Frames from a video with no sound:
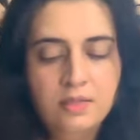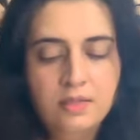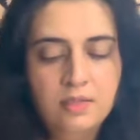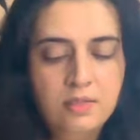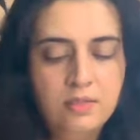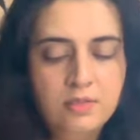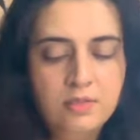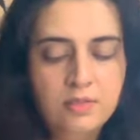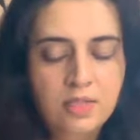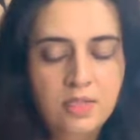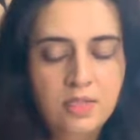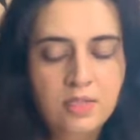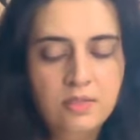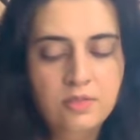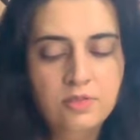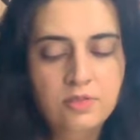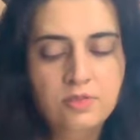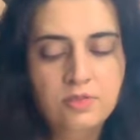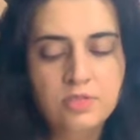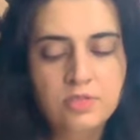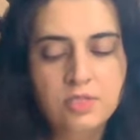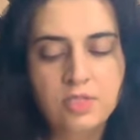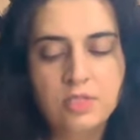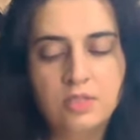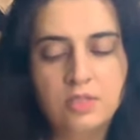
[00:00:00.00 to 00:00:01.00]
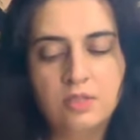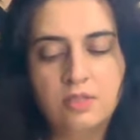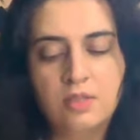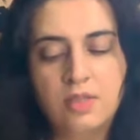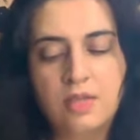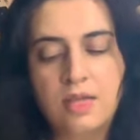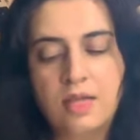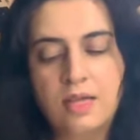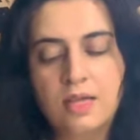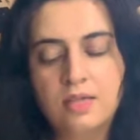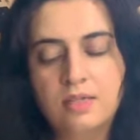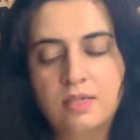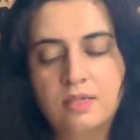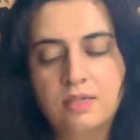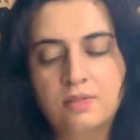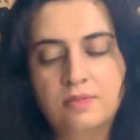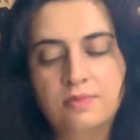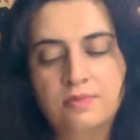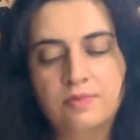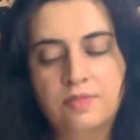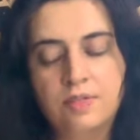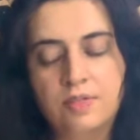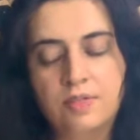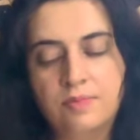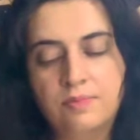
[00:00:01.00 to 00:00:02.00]
they, like there's like a lack
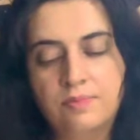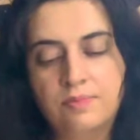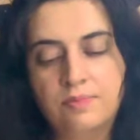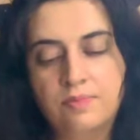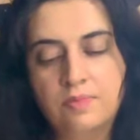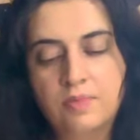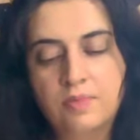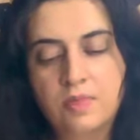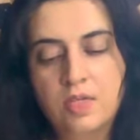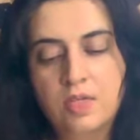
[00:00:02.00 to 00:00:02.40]
of um,